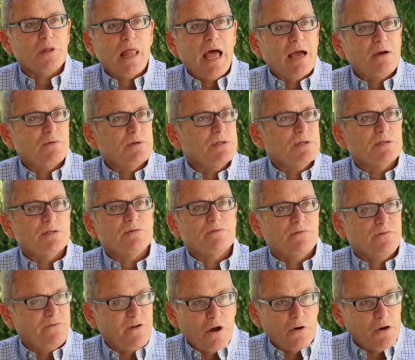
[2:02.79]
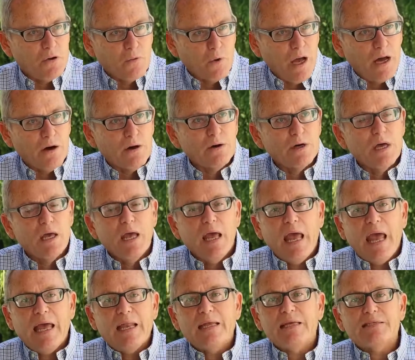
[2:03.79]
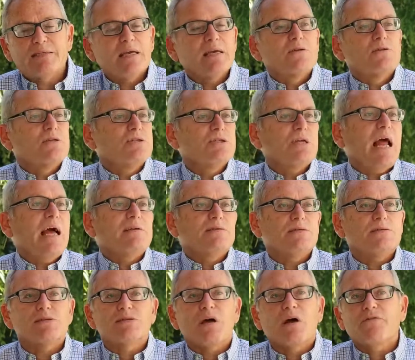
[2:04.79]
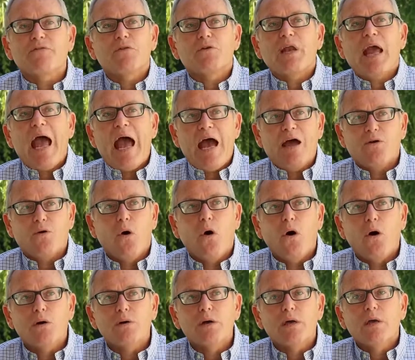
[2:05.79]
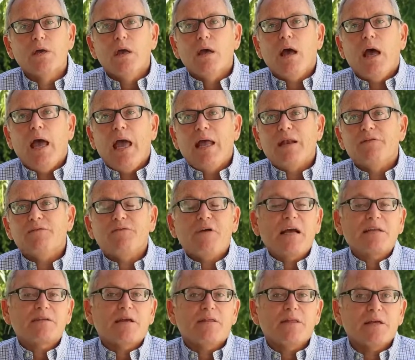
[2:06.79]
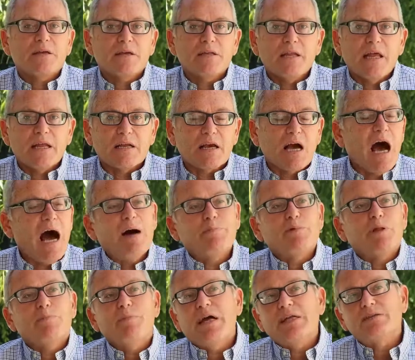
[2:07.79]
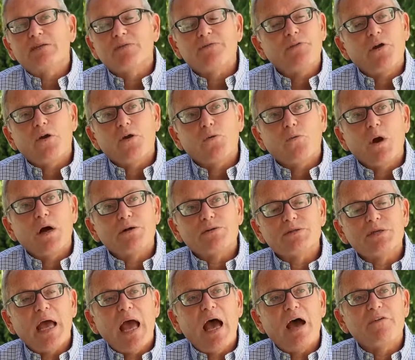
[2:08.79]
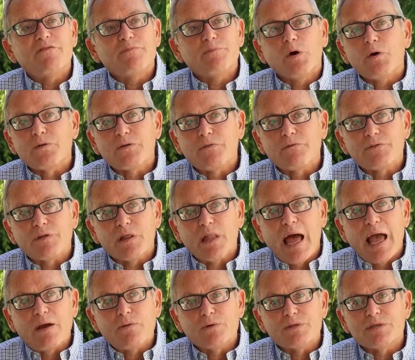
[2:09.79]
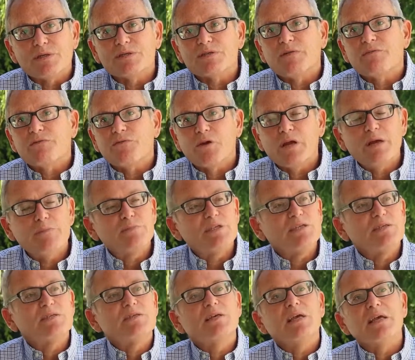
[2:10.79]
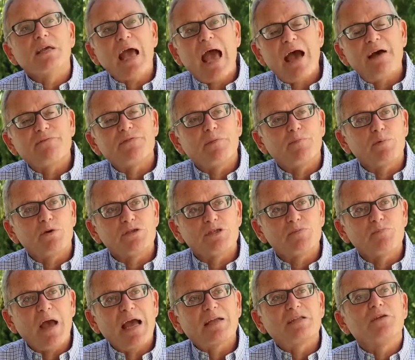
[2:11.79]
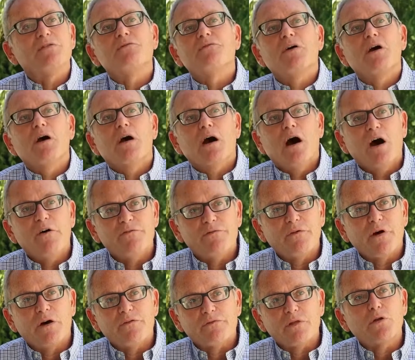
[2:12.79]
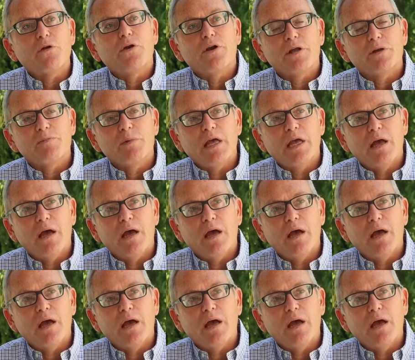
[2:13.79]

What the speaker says: languages very well, and his English hasn't suffered at all. And in fact, I think it complements it very well to have both of the languages, and for him to have the perspective of learning